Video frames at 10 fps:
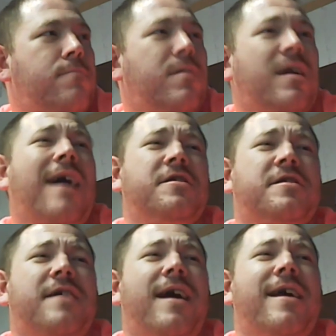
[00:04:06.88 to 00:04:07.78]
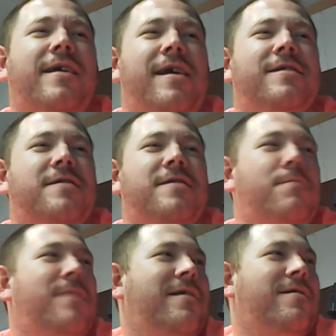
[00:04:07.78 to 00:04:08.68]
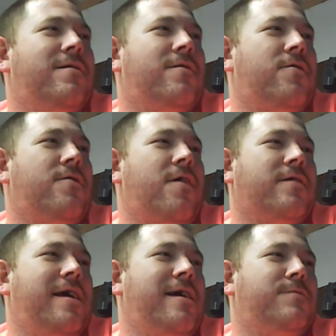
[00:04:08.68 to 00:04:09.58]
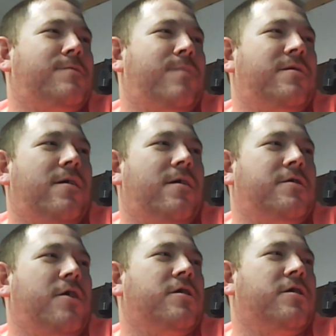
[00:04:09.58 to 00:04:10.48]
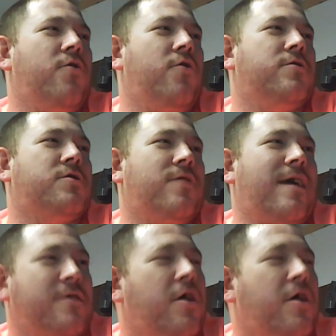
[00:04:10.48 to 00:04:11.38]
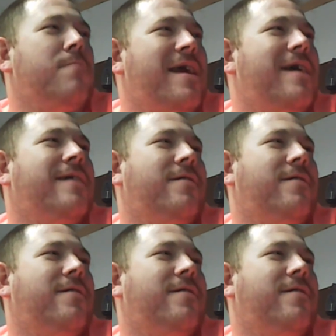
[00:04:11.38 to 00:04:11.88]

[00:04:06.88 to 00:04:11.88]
but like you say, kids, I mean, or not kids, but young adults or young men.